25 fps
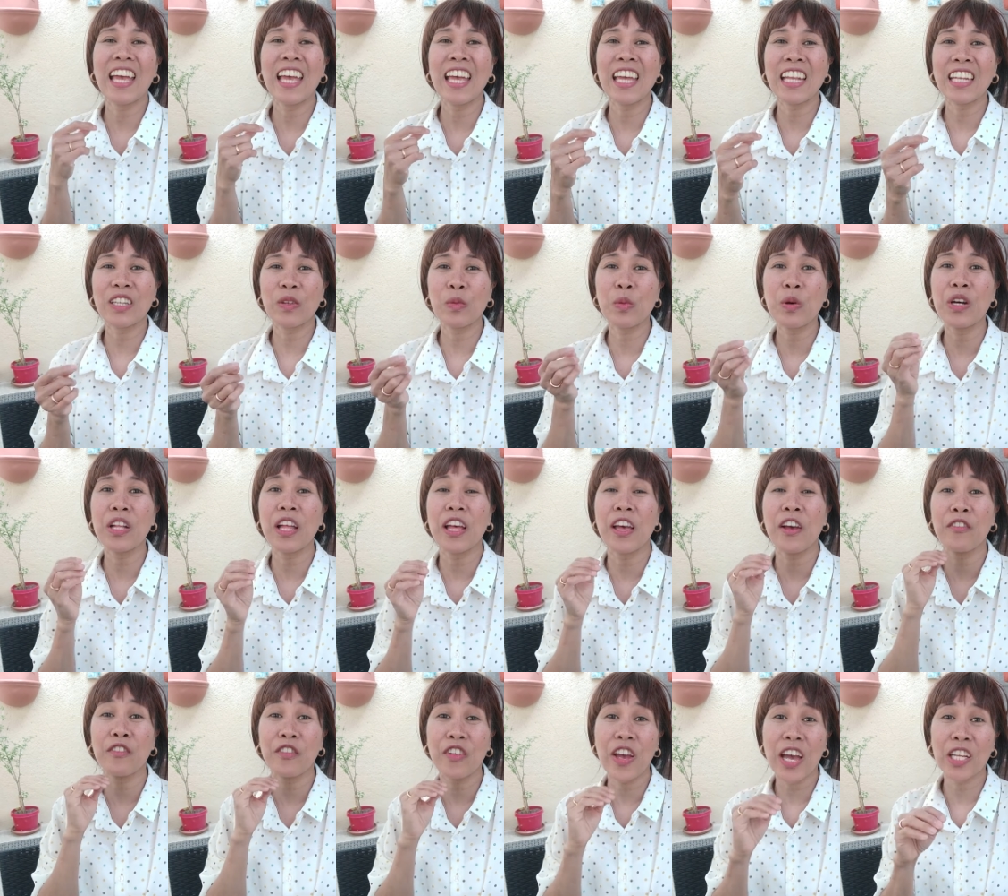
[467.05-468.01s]
It will
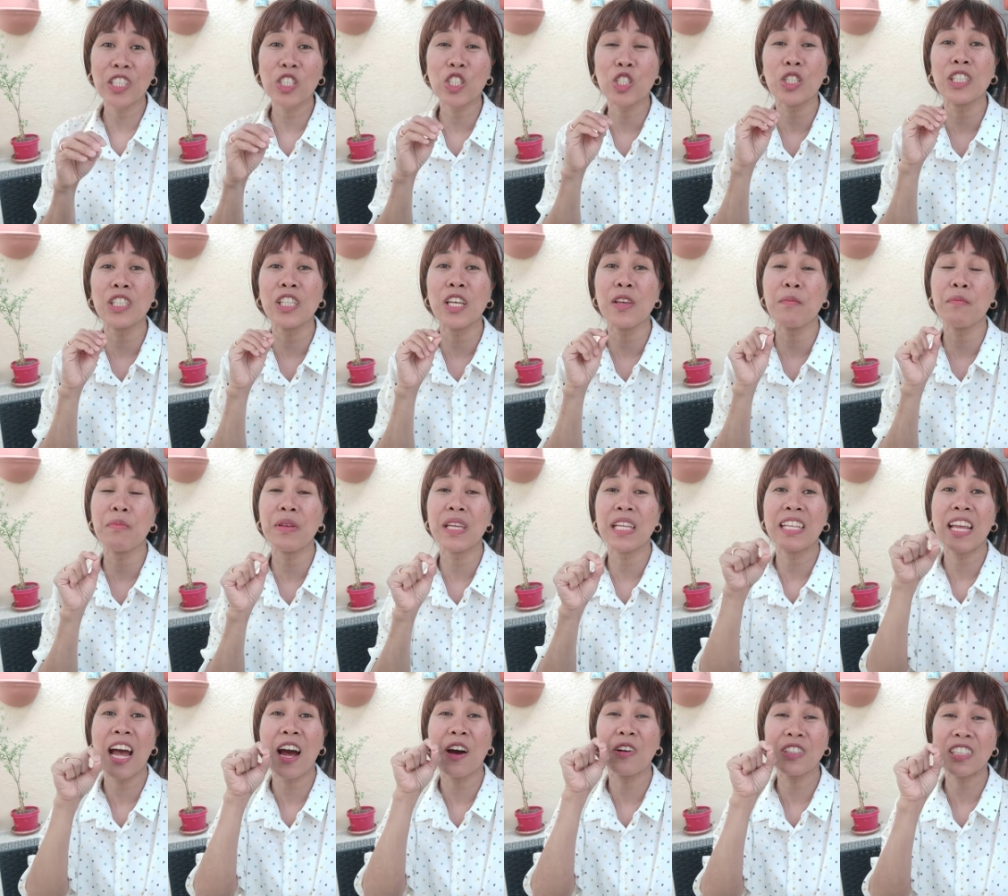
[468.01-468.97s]
eventually
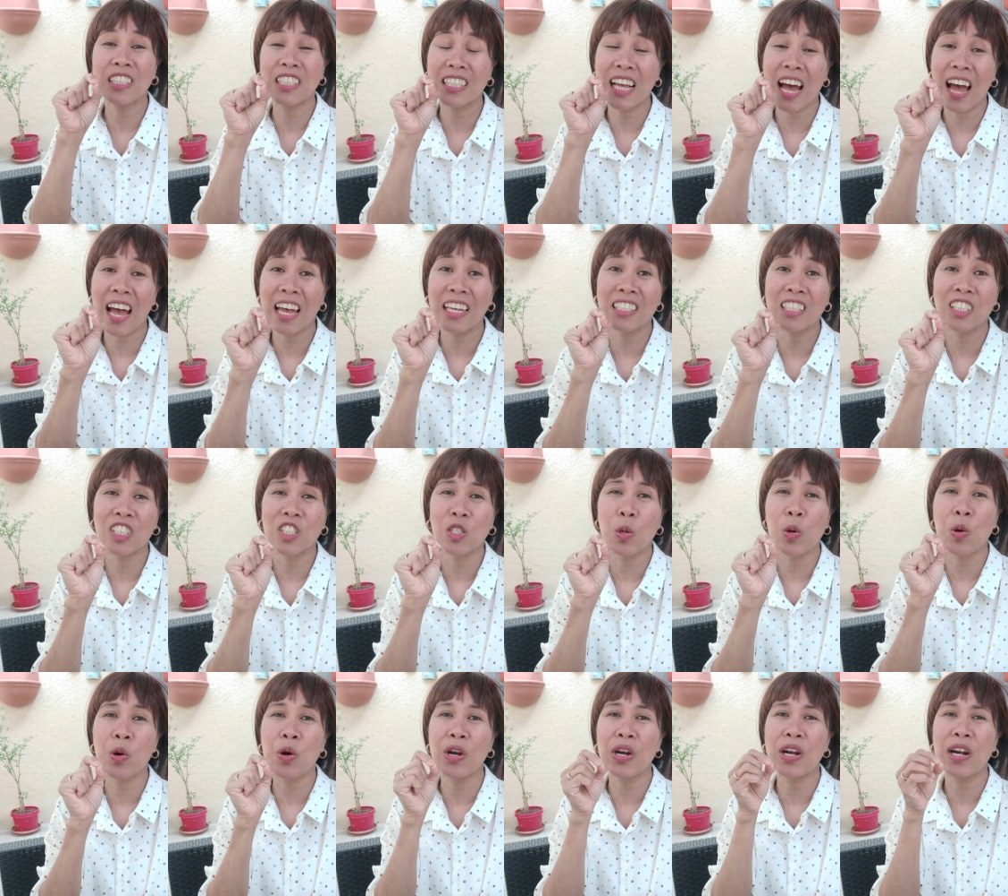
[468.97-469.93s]
be downsized,
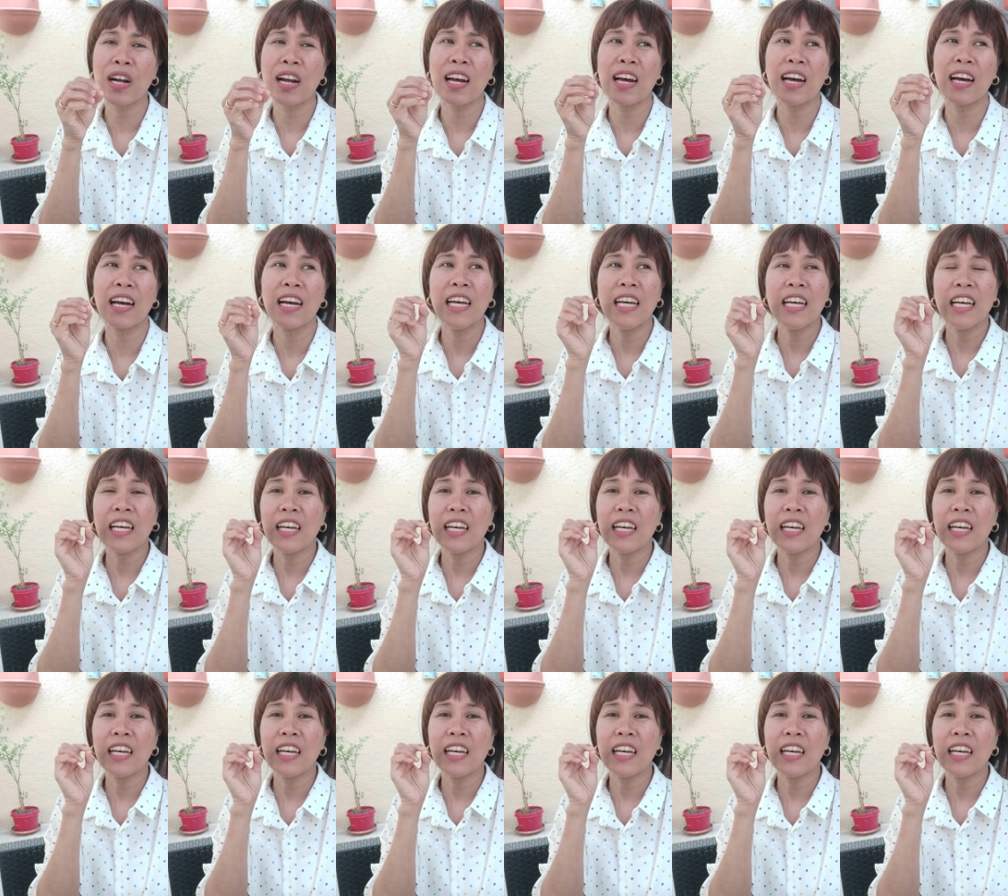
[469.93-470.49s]
or uh,